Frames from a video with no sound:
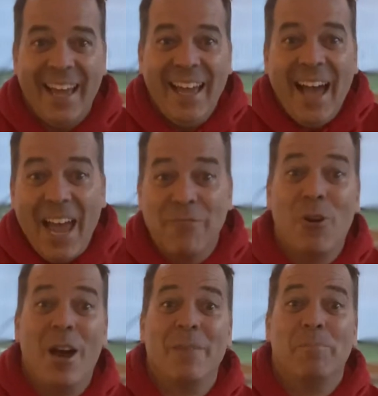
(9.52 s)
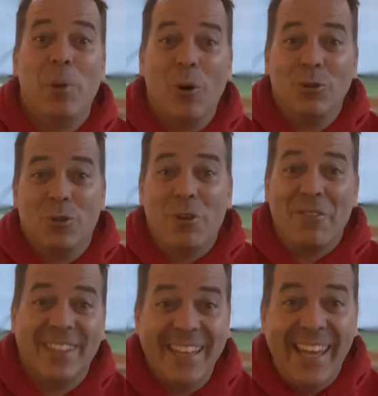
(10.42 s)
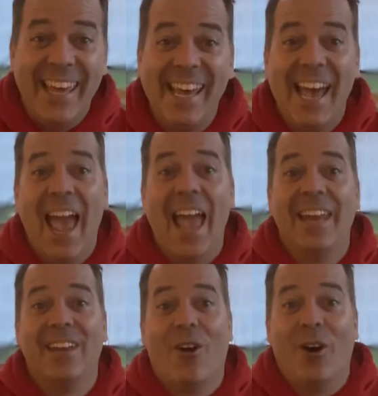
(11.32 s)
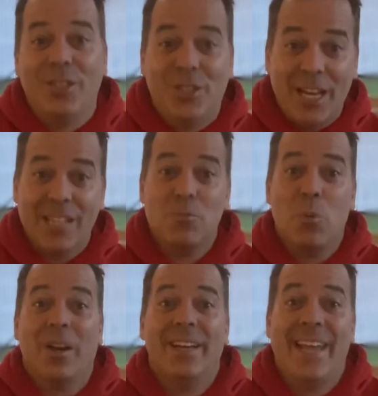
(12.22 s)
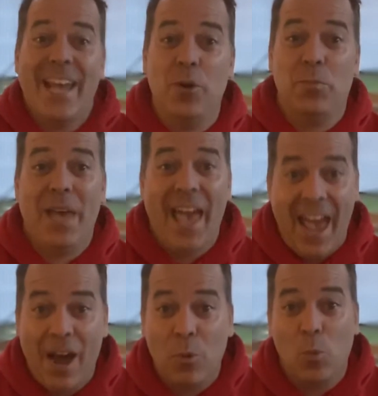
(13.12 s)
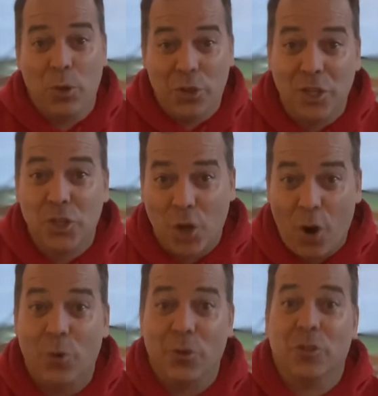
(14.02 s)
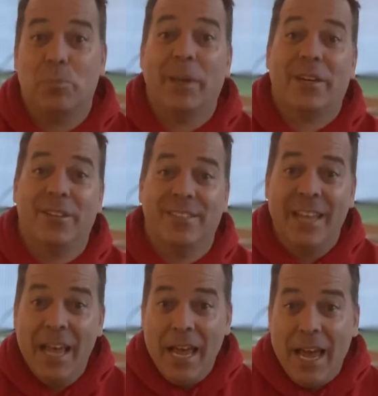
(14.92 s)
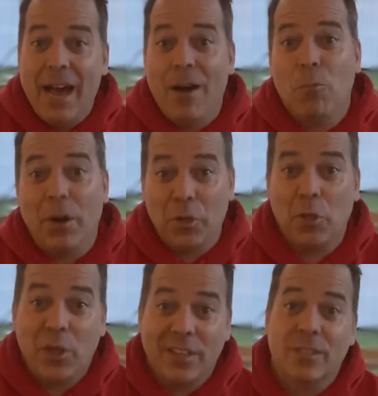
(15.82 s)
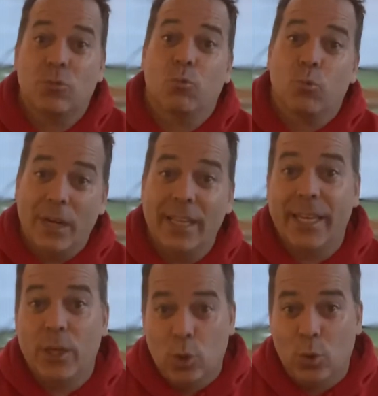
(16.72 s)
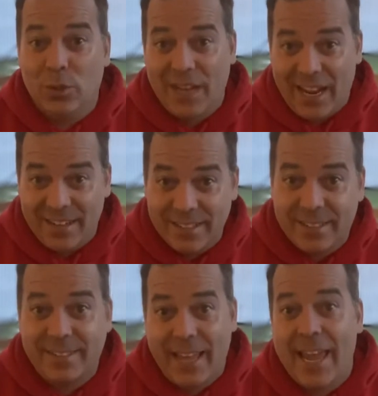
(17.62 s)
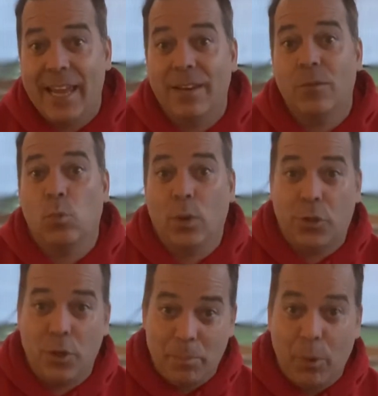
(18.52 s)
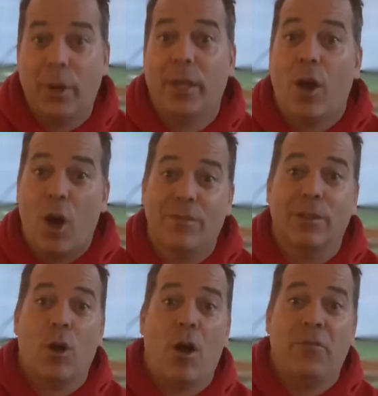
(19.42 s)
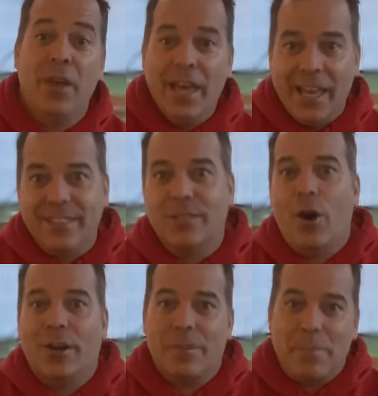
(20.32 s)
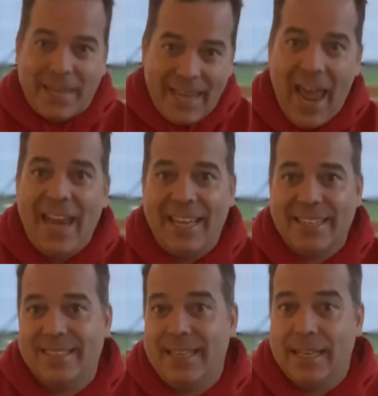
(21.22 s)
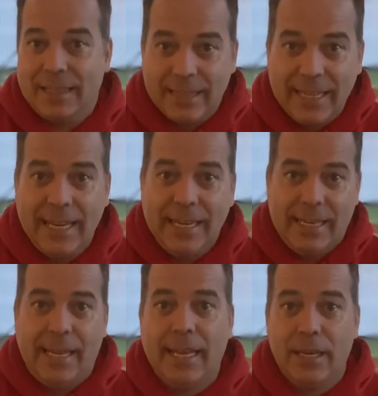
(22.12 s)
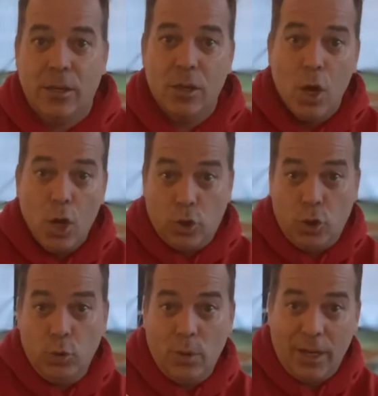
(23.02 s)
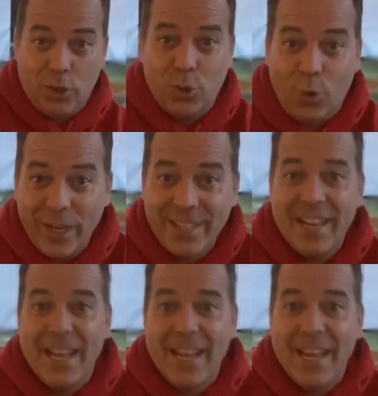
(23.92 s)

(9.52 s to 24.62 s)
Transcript: Hey everyone, Paul Trevathan here, and I just wanted to help you out with your shoulders because one of the things that's really cool to understand with your body over life is kind of the mechanics that lead into a joint